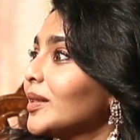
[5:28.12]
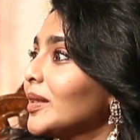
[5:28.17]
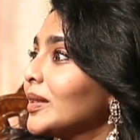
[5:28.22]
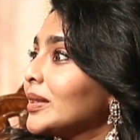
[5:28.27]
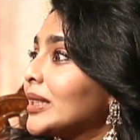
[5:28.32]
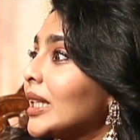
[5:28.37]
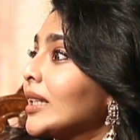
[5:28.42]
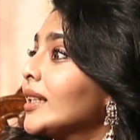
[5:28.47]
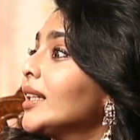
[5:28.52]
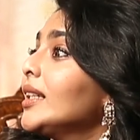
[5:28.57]

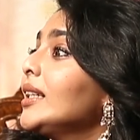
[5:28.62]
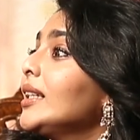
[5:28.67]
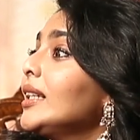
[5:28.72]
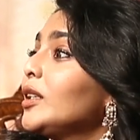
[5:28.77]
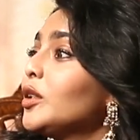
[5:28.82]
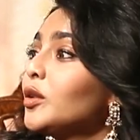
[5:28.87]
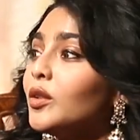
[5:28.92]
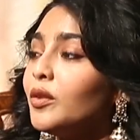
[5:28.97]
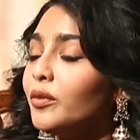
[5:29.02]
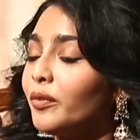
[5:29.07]
Suddenly,
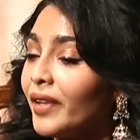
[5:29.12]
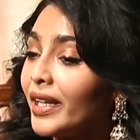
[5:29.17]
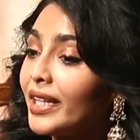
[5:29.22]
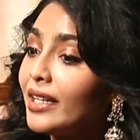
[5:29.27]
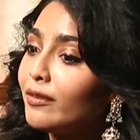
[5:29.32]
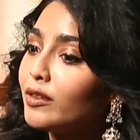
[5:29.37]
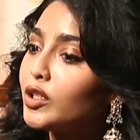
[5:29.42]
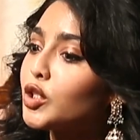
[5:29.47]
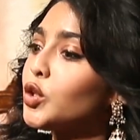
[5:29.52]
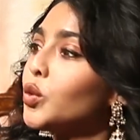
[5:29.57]
you know,
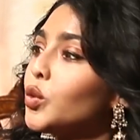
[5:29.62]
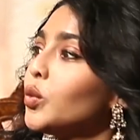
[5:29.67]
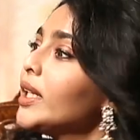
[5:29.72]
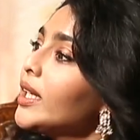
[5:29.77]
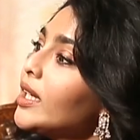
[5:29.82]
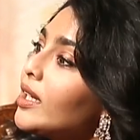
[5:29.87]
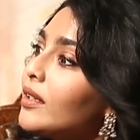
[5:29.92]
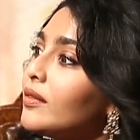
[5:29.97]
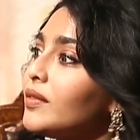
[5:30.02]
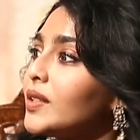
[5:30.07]
when I was
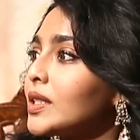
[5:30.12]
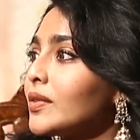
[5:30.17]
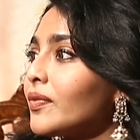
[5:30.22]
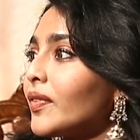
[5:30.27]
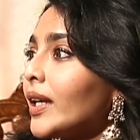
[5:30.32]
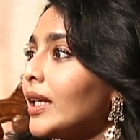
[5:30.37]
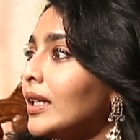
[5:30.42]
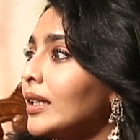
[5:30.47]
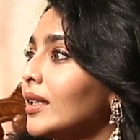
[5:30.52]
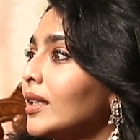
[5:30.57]
shooting, I was
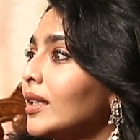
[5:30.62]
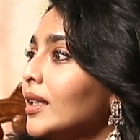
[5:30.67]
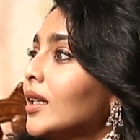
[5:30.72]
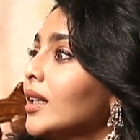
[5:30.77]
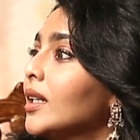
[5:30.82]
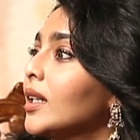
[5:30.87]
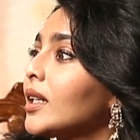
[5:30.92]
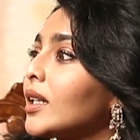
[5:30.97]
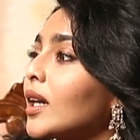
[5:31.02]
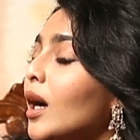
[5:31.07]
fine.
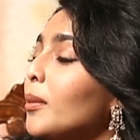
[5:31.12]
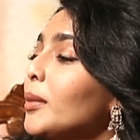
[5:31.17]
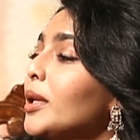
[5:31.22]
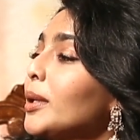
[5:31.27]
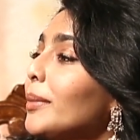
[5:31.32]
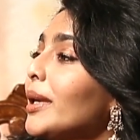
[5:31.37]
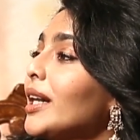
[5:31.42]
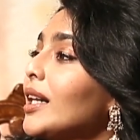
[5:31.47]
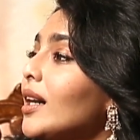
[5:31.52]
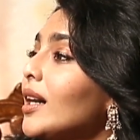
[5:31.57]

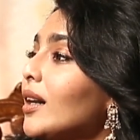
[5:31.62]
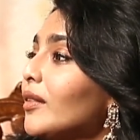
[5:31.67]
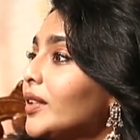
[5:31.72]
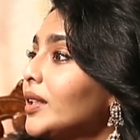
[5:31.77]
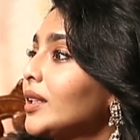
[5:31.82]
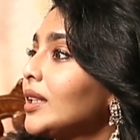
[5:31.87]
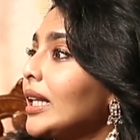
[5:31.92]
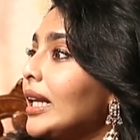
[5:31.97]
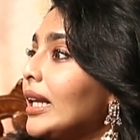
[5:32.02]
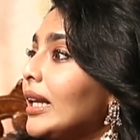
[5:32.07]
Coming back
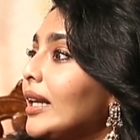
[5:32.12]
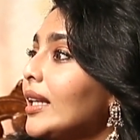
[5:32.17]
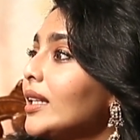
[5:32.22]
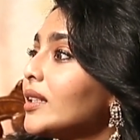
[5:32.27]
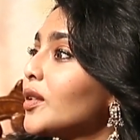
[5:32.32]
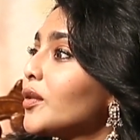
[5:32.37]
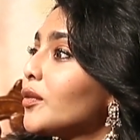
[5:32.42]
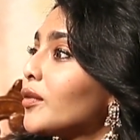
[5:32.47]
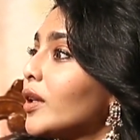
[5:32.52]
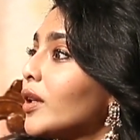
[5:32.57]
after 10
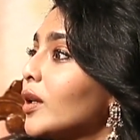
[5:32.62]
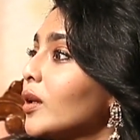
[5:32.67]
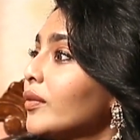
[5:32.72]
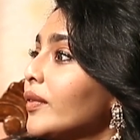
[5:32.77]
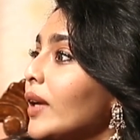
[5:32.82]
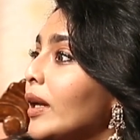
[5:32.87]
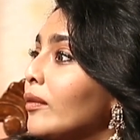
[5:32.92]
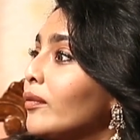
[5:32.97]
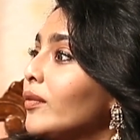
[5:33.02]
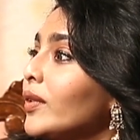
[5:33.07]
days in front
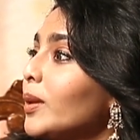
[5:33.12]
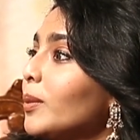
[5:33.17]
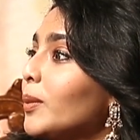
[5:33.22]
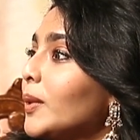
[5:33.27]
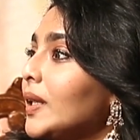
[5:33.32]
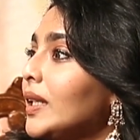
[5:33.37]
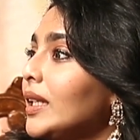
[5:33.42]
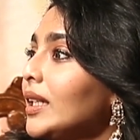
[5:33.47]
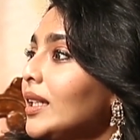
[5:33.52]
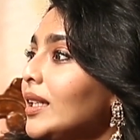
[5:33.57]
of
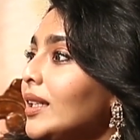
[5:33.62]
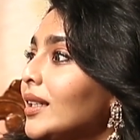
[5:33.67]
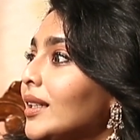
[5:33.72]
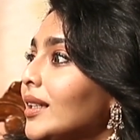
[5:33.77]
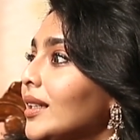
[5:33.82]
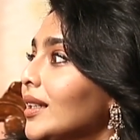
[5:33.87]
everybody.